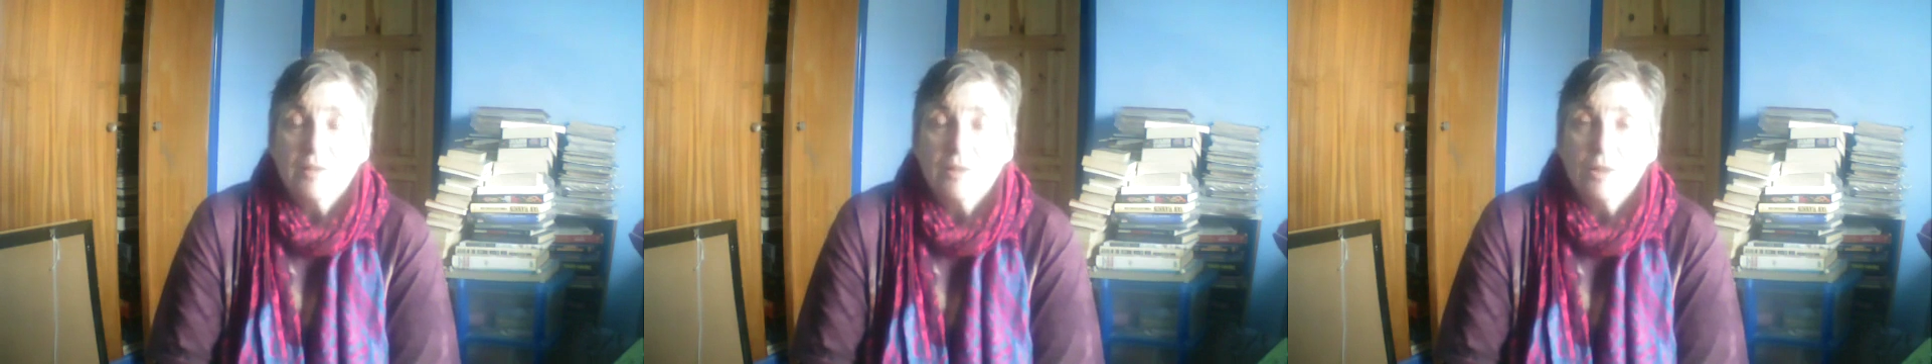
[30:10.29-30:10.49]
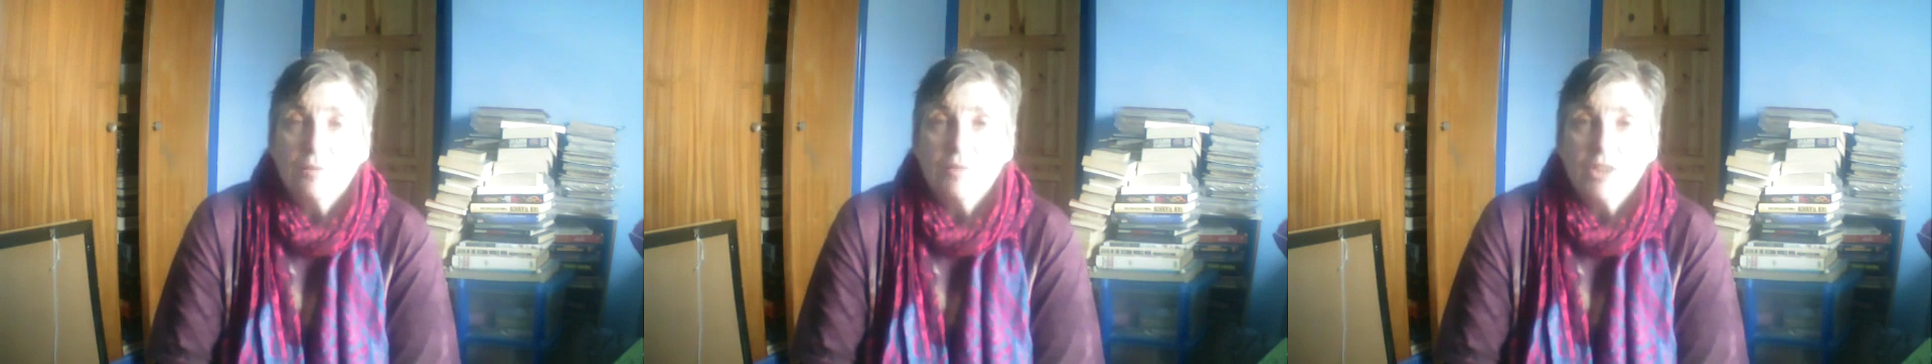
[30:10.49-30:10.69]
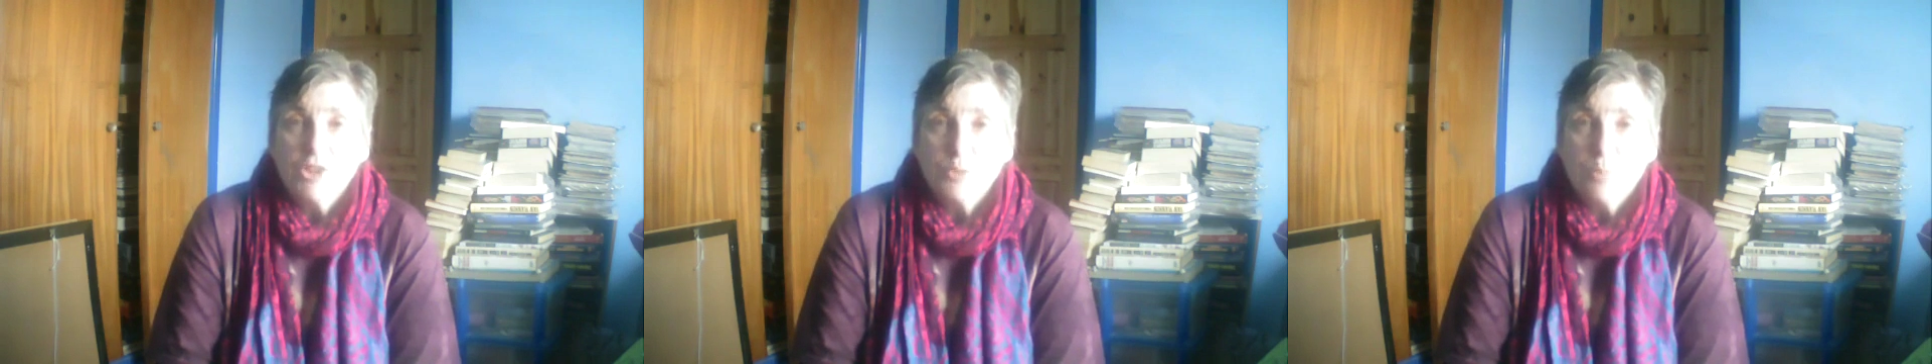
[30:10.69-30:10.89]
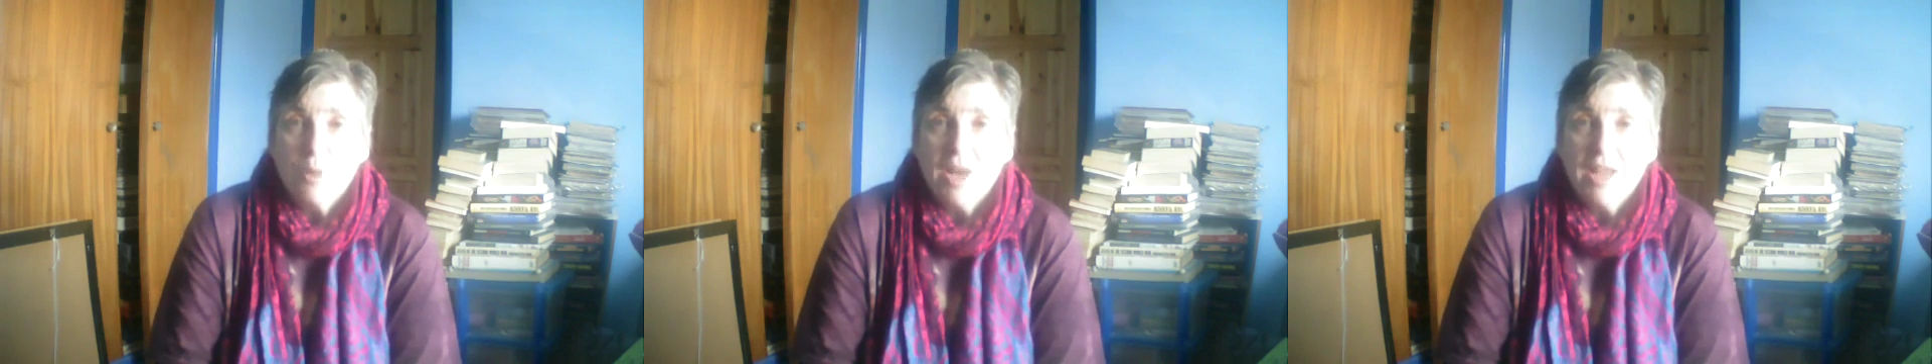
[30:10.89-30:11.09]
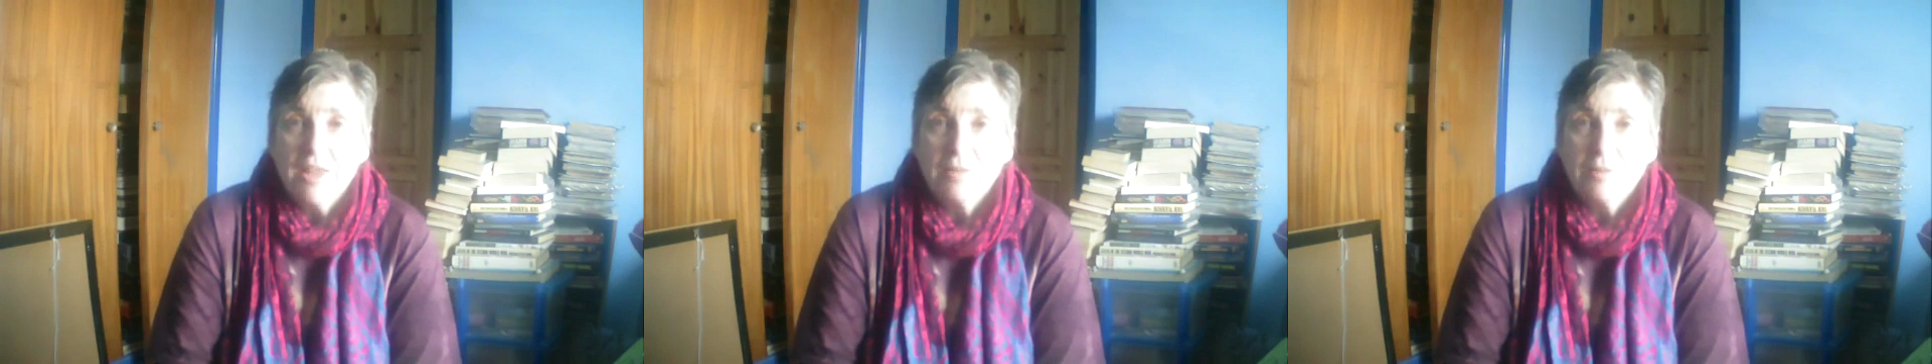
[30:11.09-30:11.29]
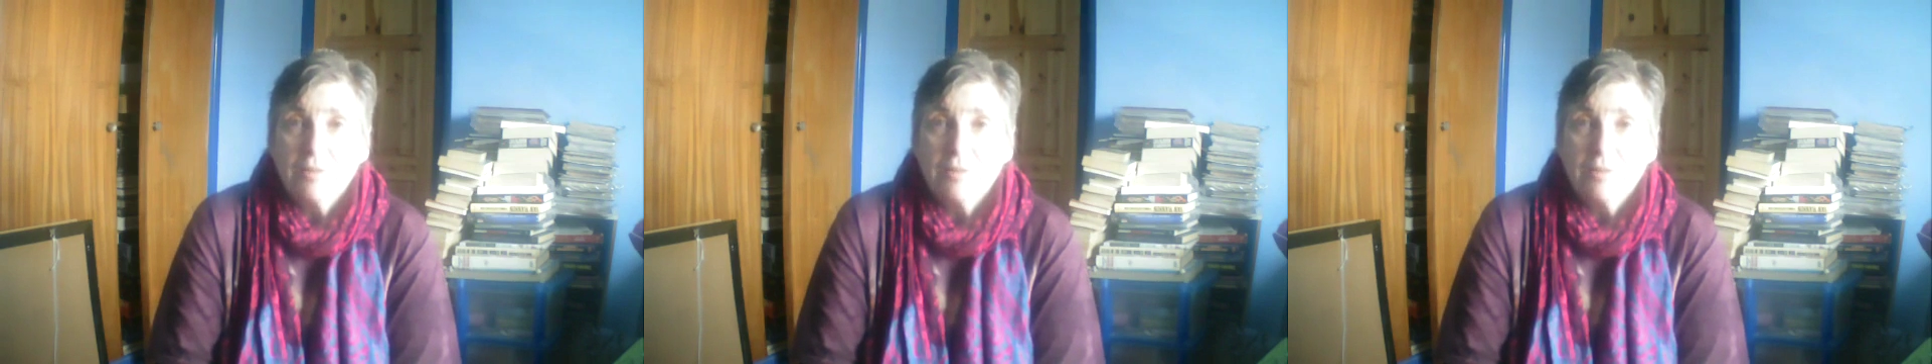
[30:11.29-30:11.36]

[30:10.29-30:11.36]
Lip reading: of each breath,